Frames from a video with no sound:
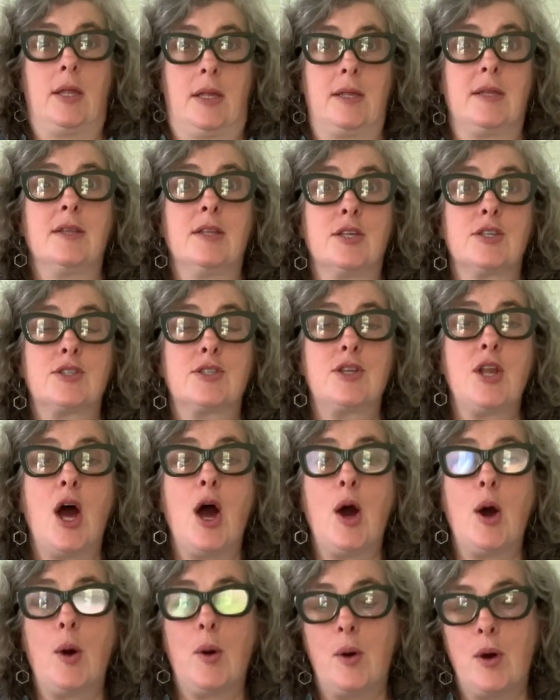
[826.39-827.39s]
In the
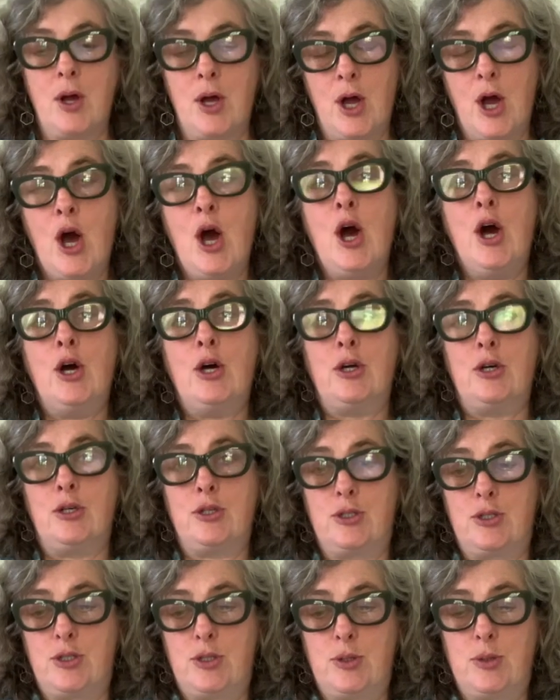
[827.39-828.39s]
snow,
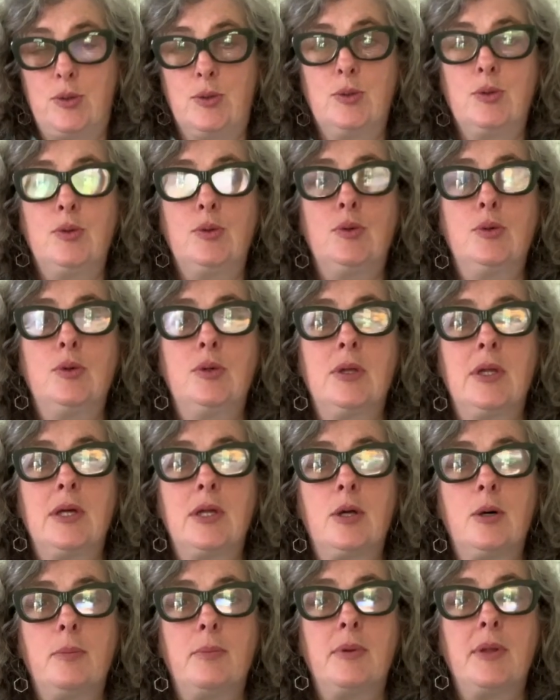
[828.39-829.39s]
two
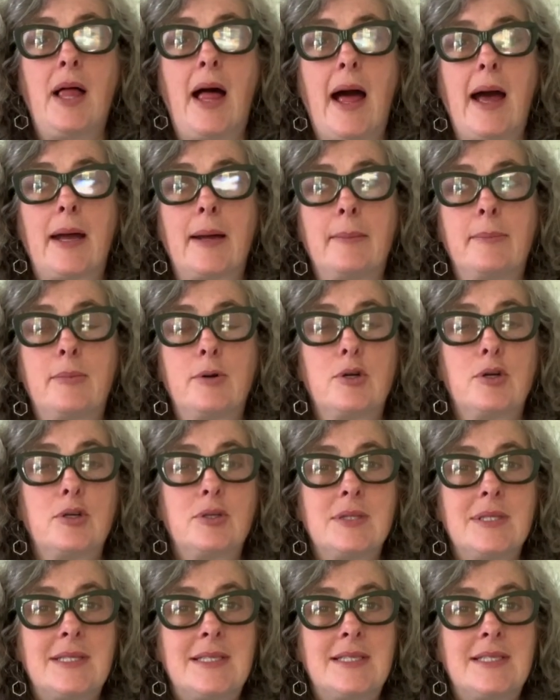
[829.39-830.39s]
little
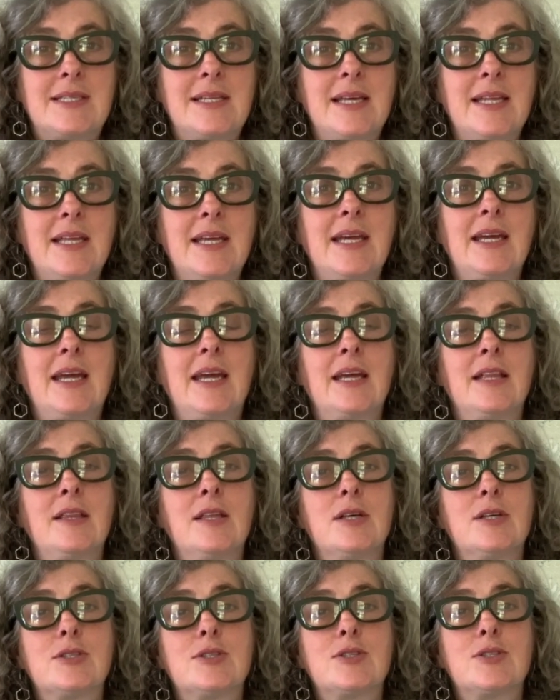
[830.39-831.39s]
blackbirds sitting
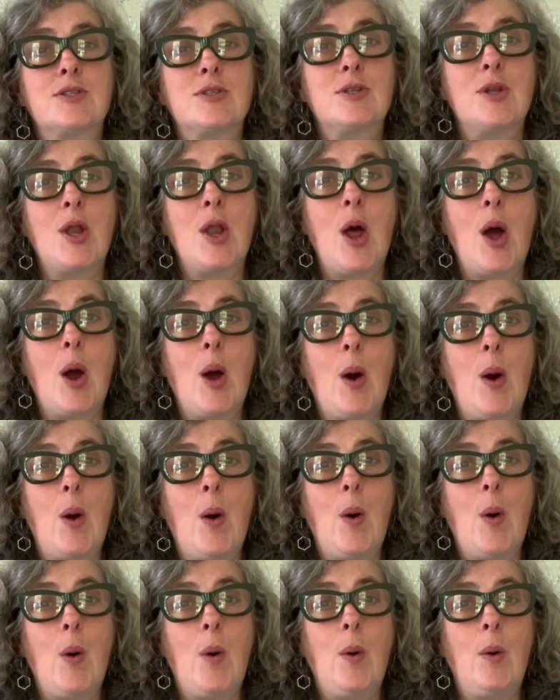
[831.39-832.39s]
in the
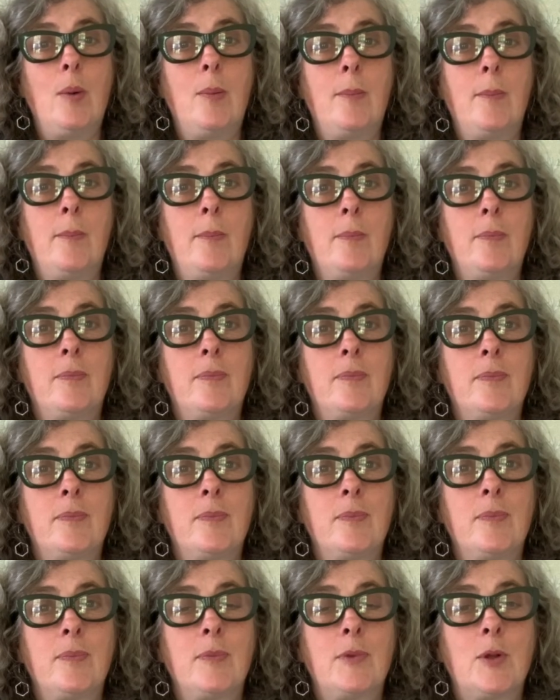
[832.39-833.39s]
snow.
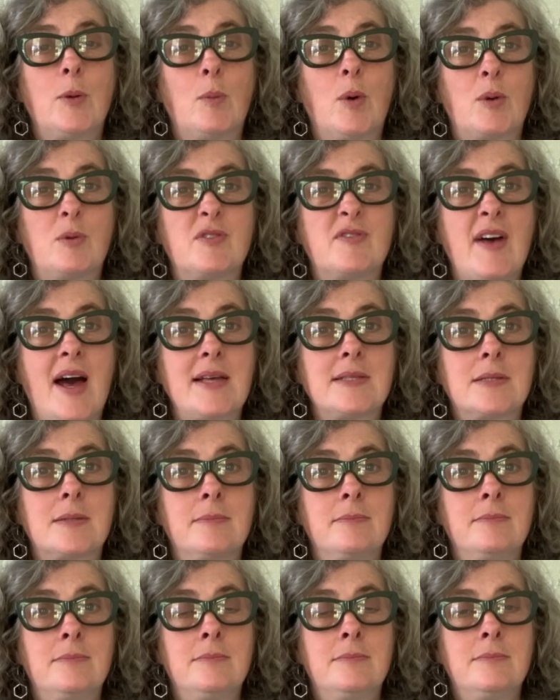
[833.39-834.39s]
One was fast,
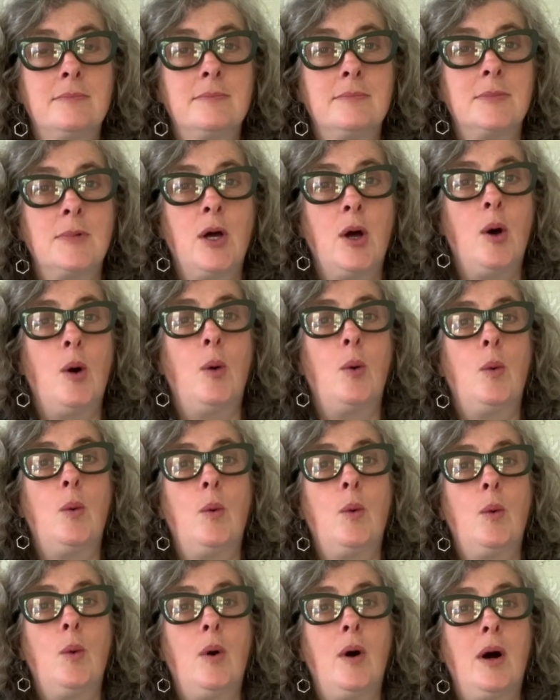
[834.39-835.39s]

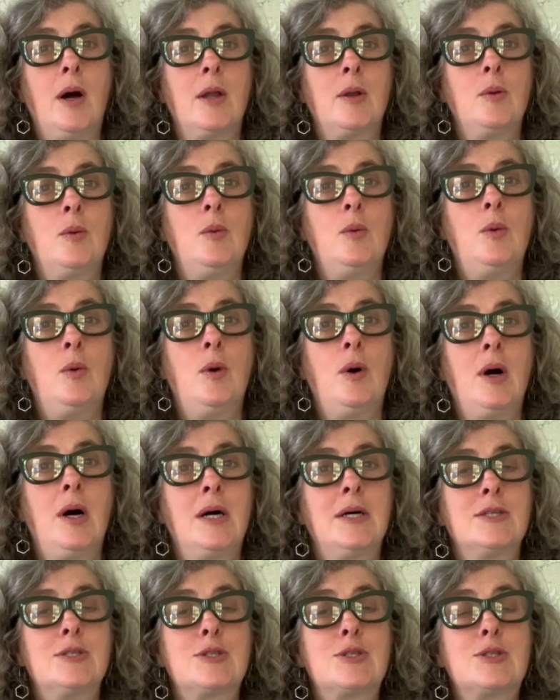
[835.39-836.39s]
one
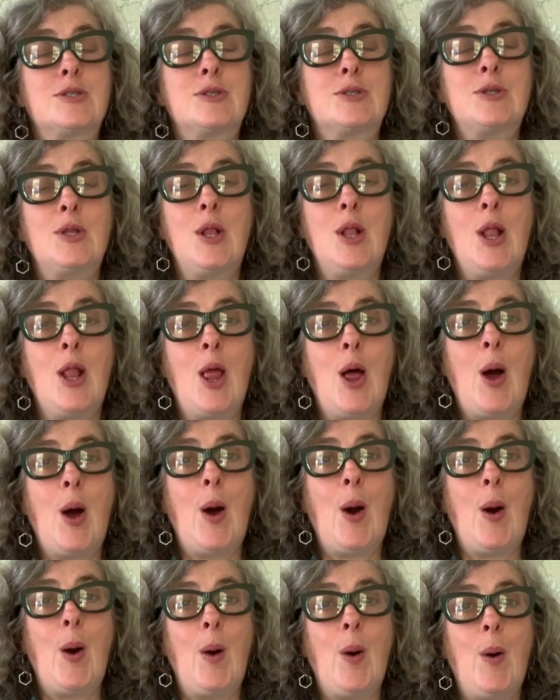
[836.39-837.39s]
was
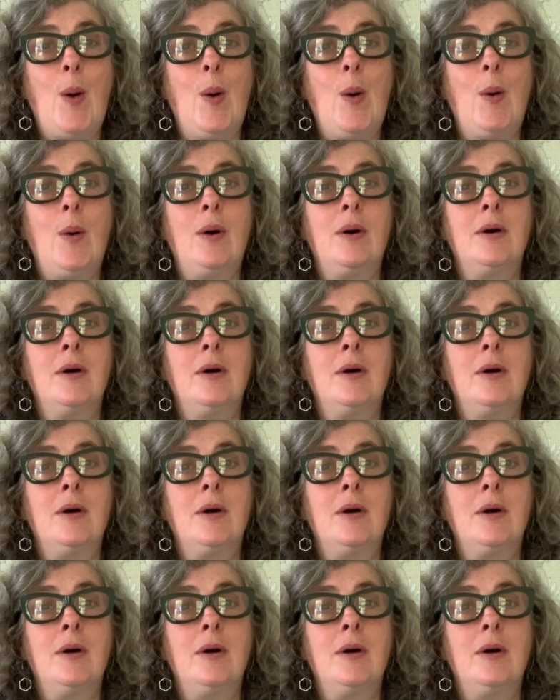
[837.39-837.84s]
slow.